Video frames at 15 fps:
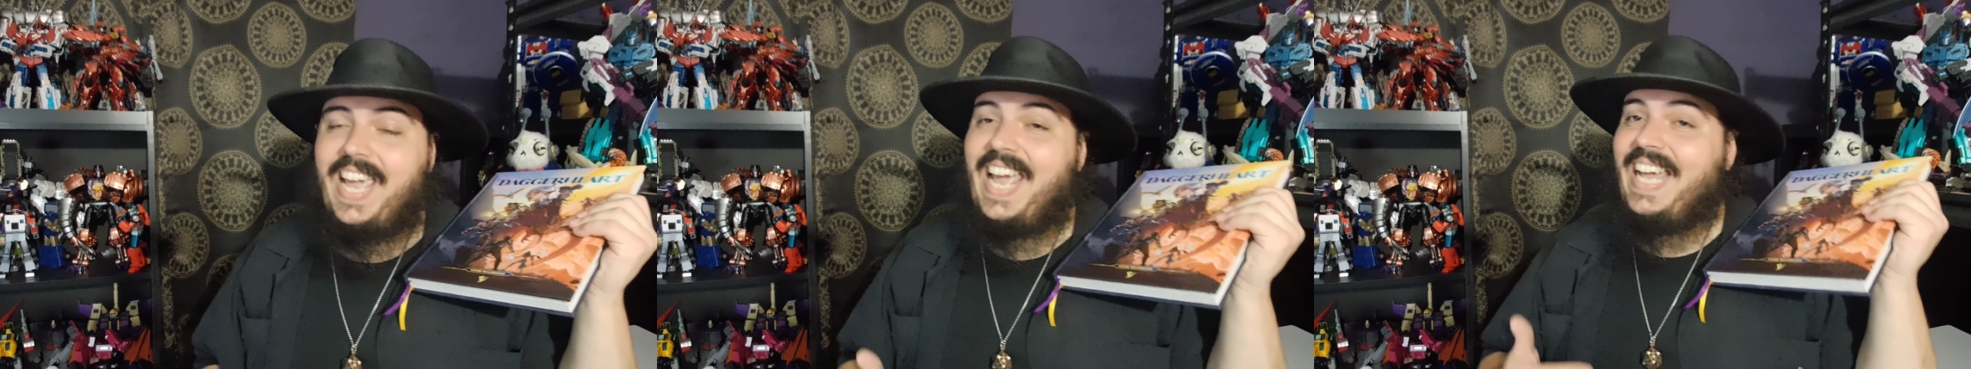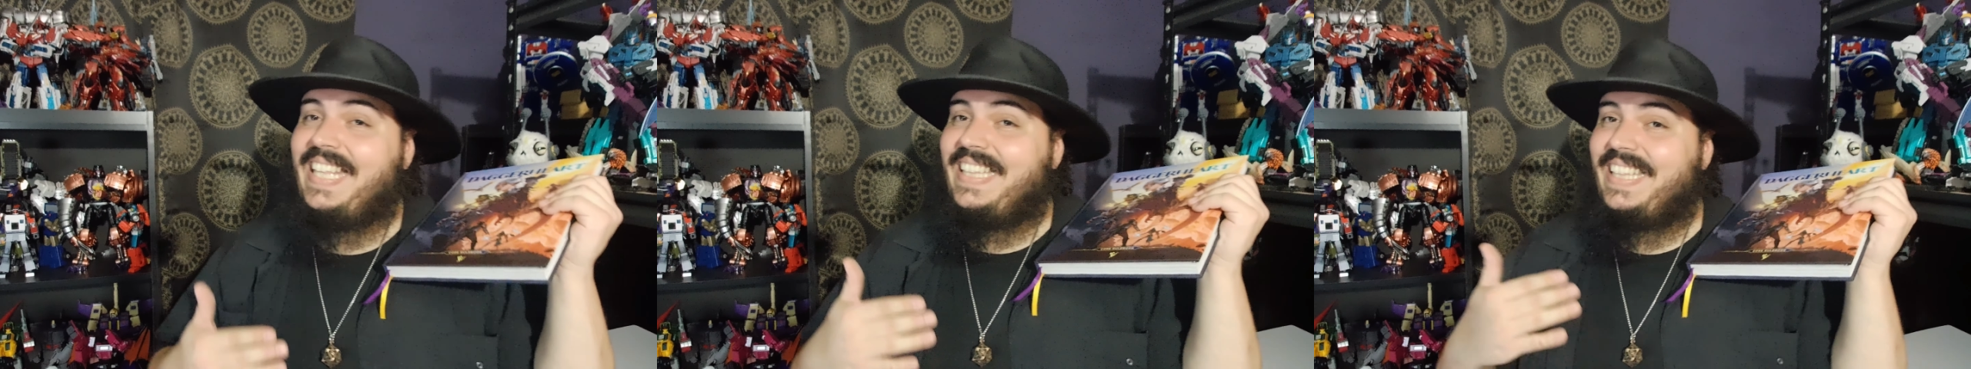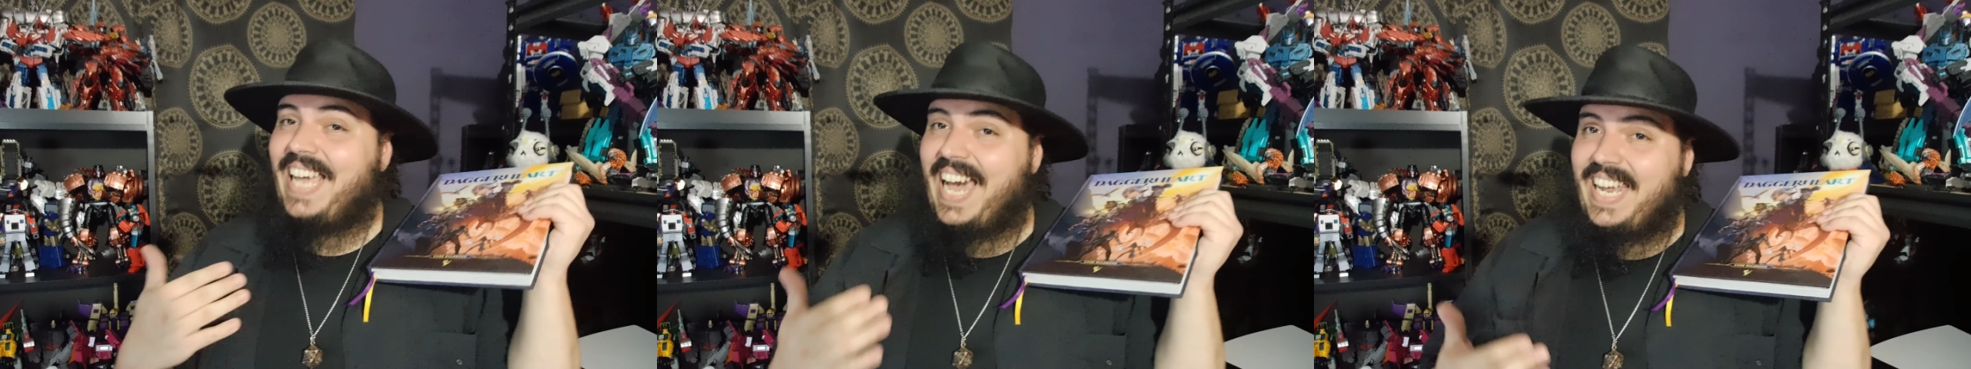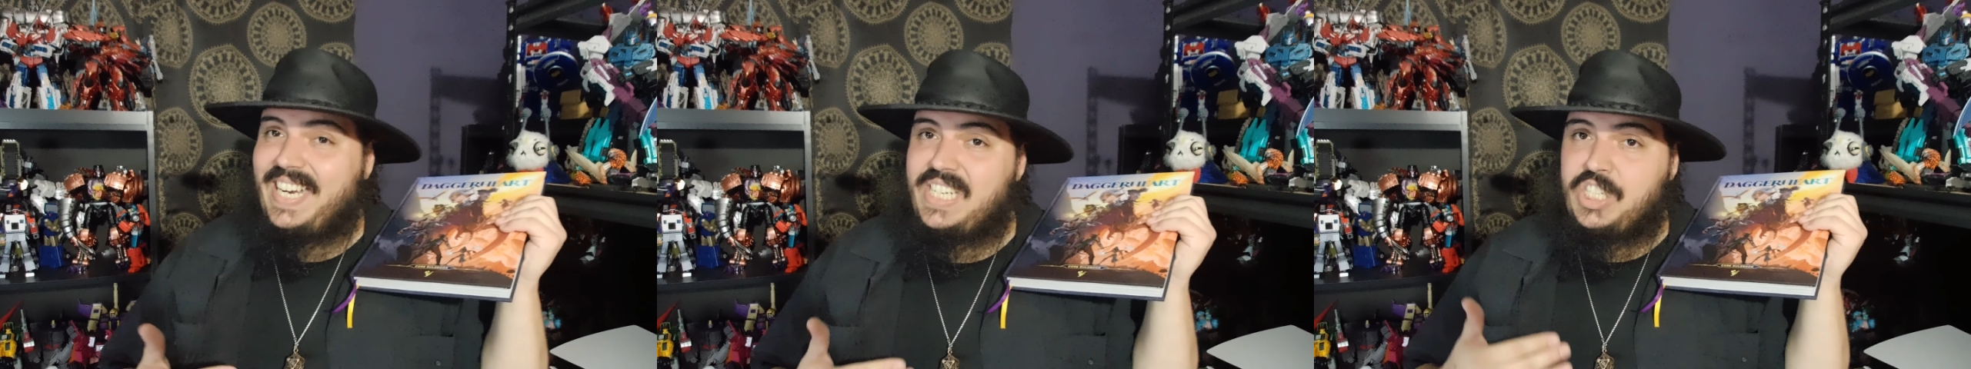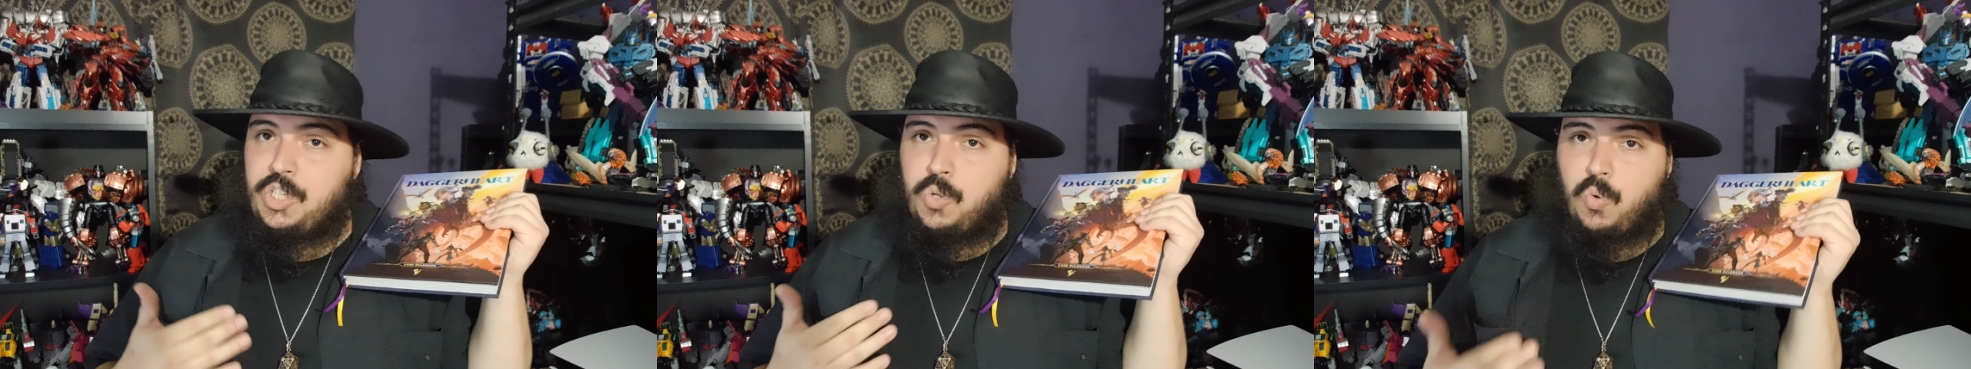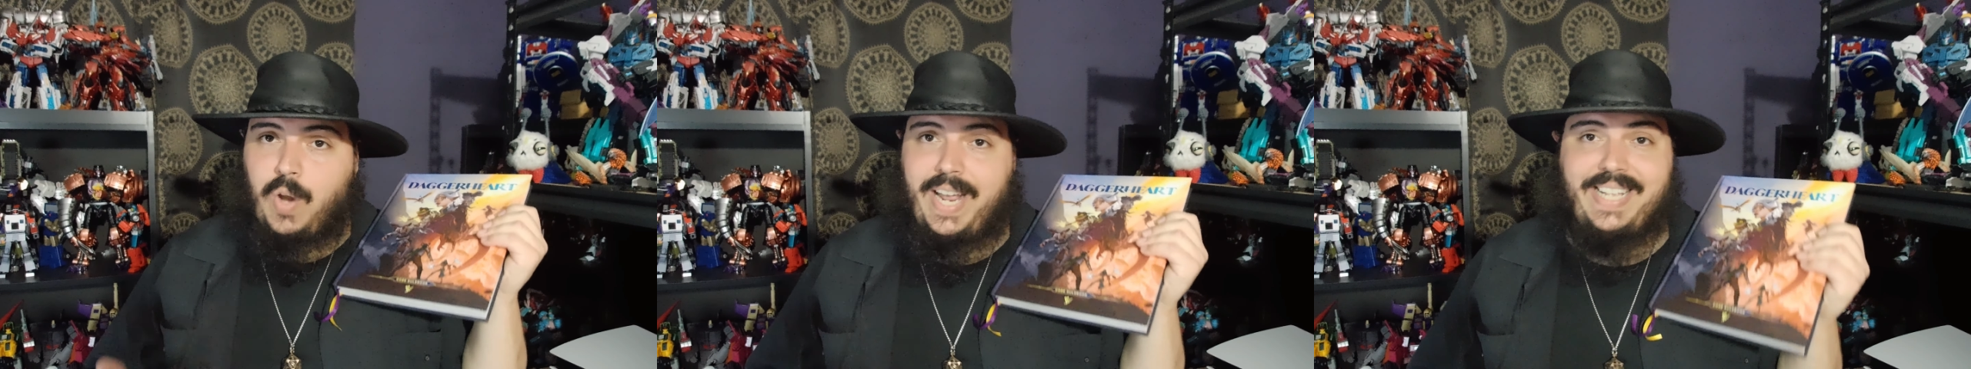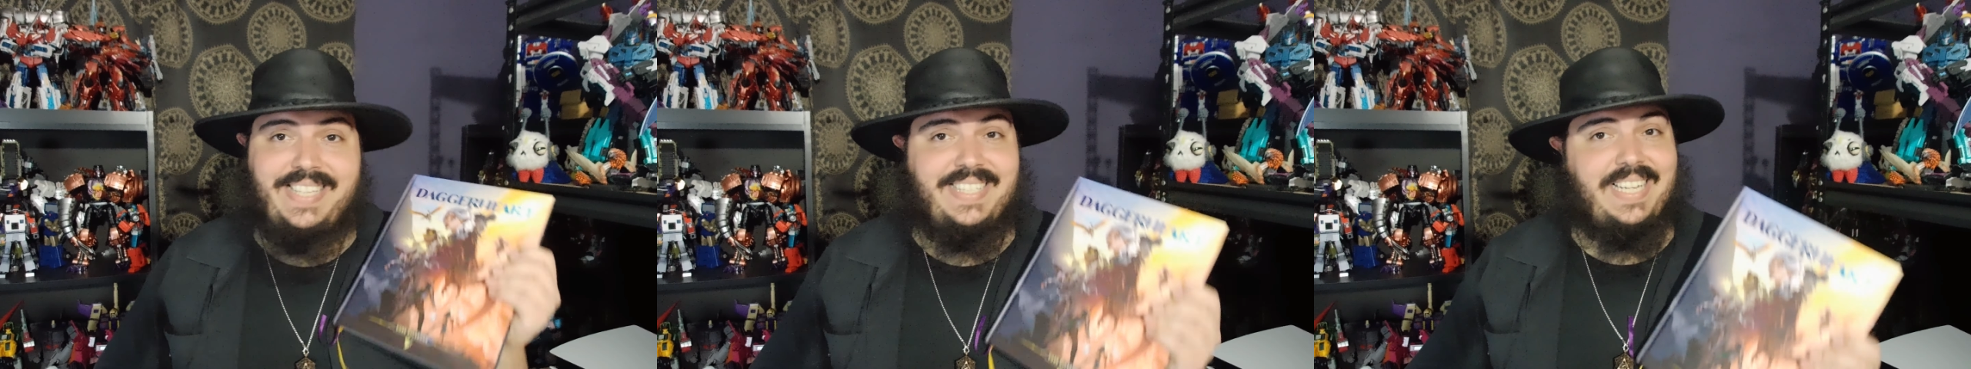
and that is great.